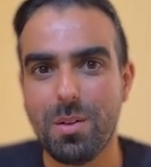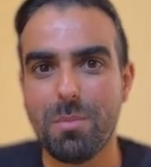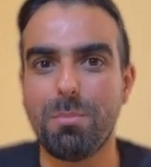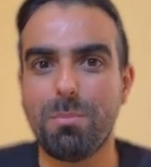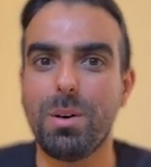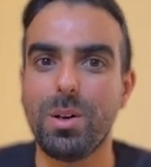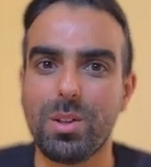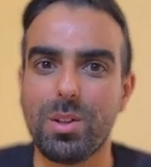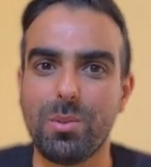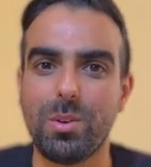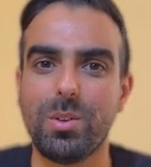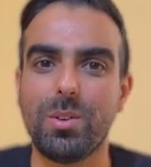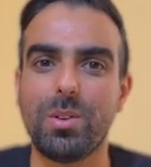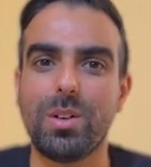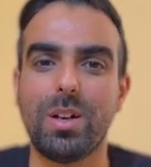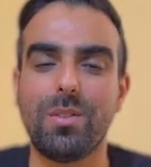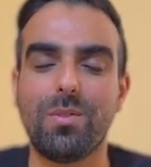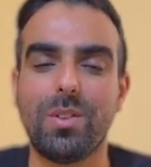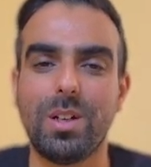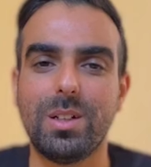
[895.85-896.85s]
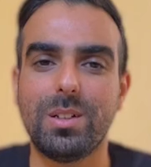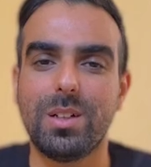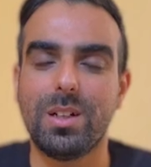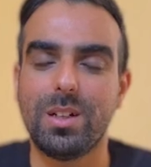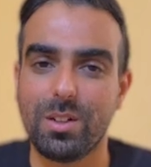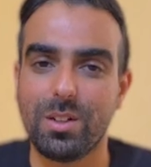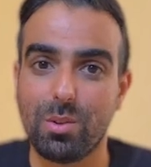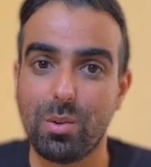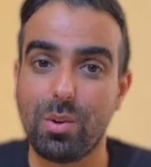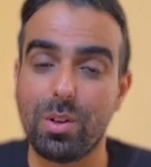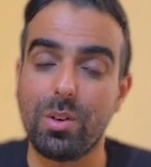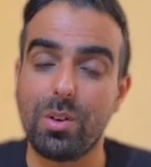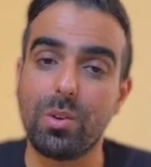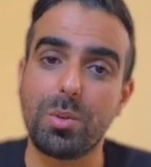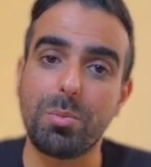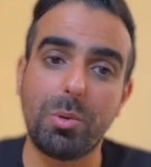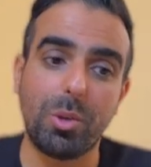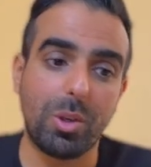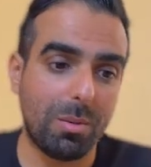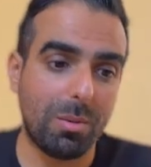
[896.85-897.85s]
By the way, you can find a link to the
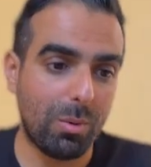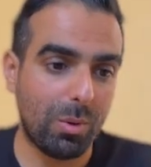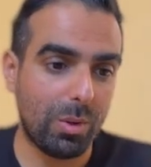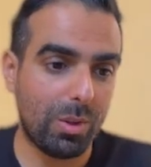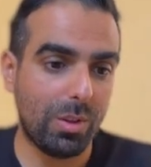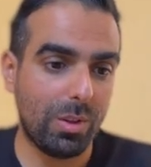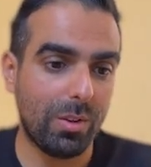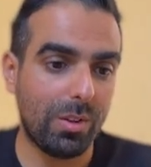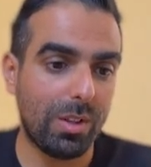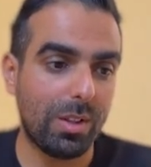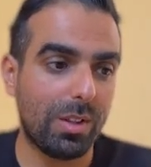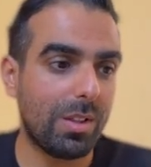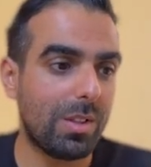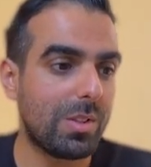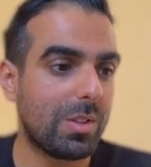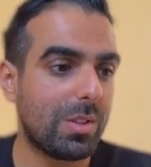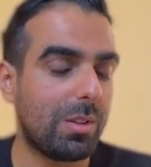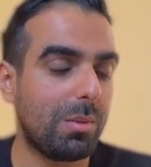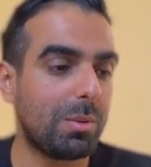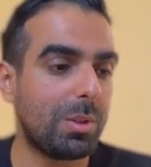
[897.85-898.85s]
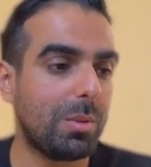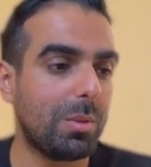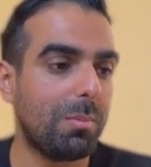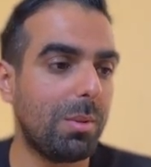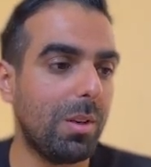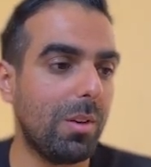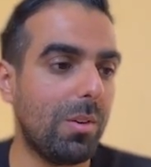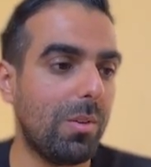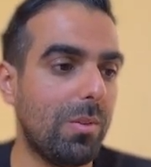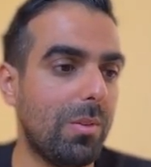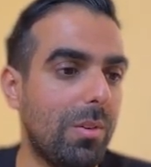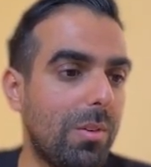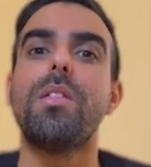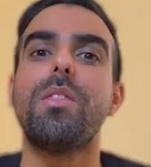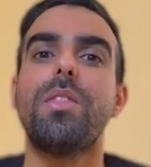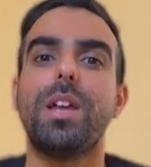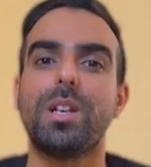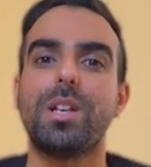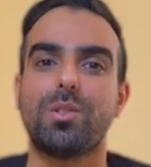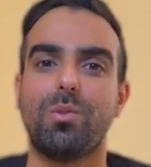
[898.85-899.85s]
notebook I'm working on in the description below.
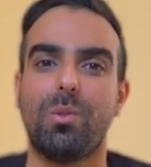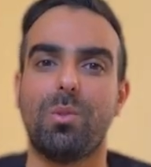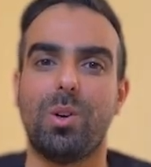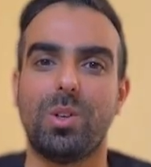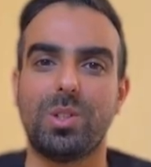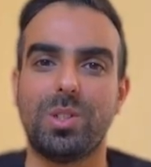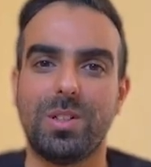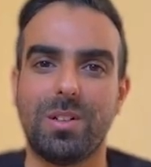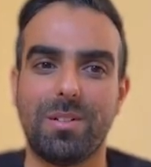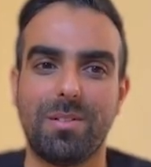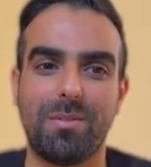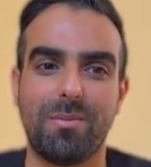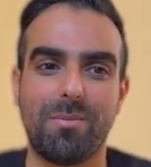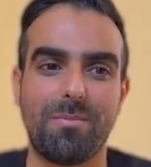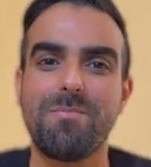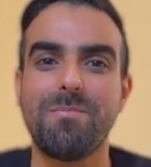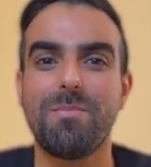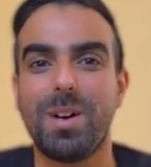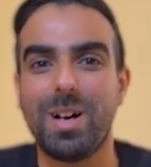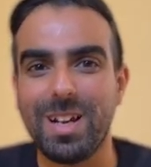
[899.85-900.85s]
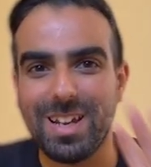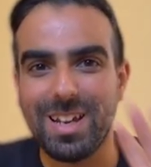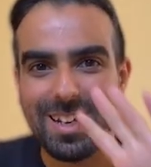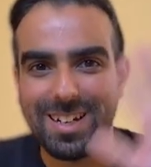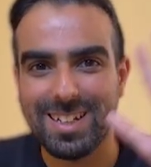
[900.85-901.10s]
Thanks for watching. Bye.